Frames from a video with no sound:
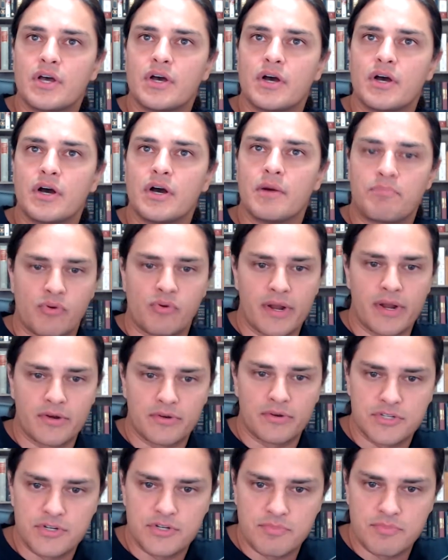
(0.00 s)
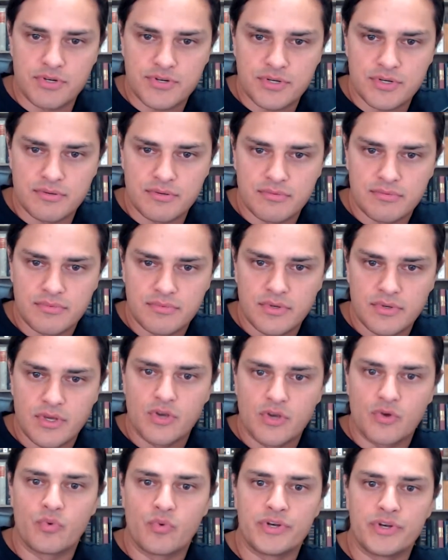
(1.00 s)
a Pareto distribution,
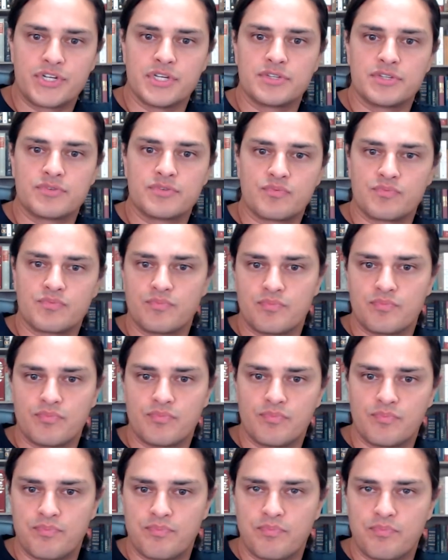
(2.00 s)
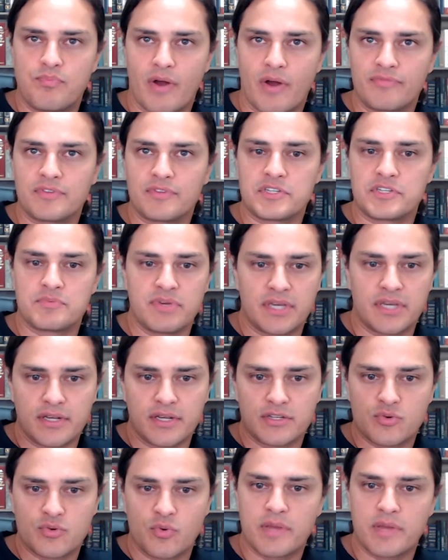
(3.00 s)
which is, roughly
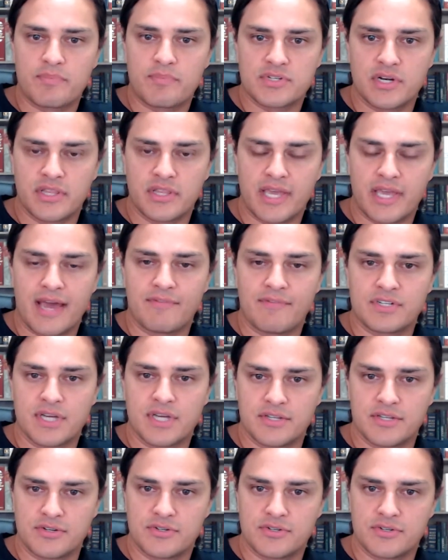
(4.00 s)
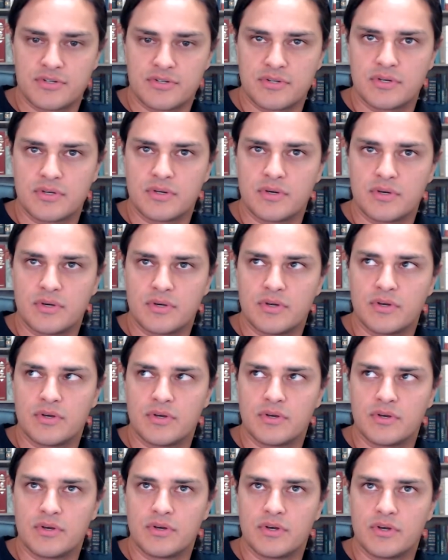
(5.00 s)
speaking, 20% of the advertisers
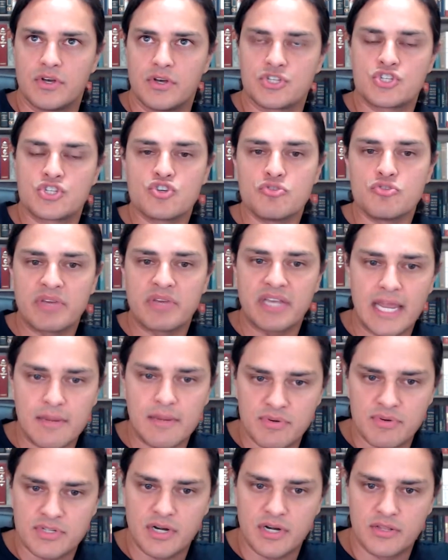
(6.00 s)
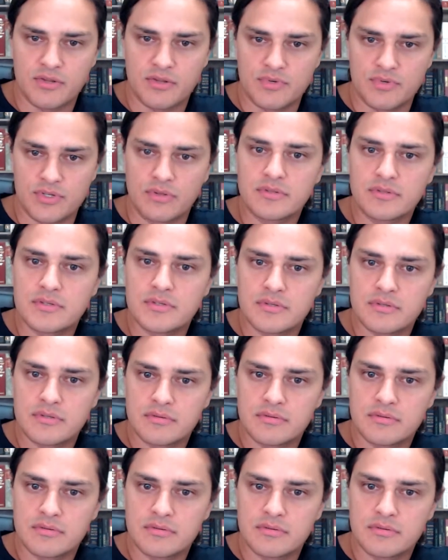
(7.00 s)
assuming 80% of the results.